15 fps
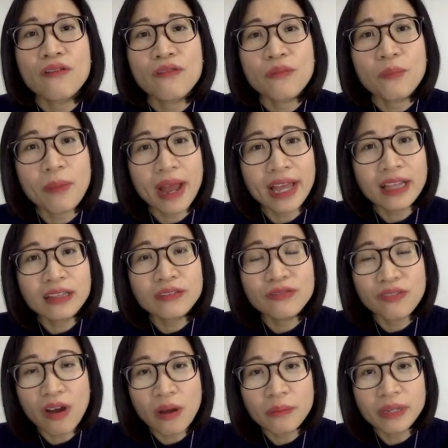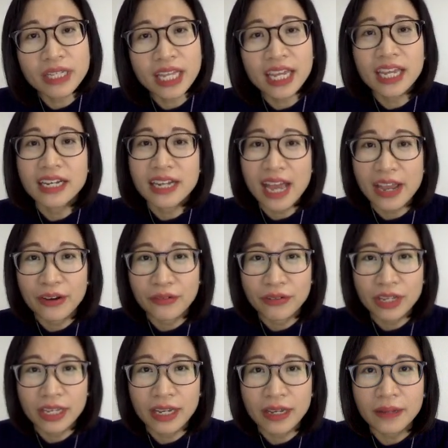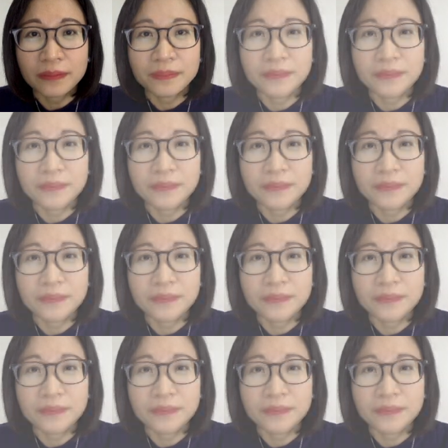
mild vomiting, and diarrhea.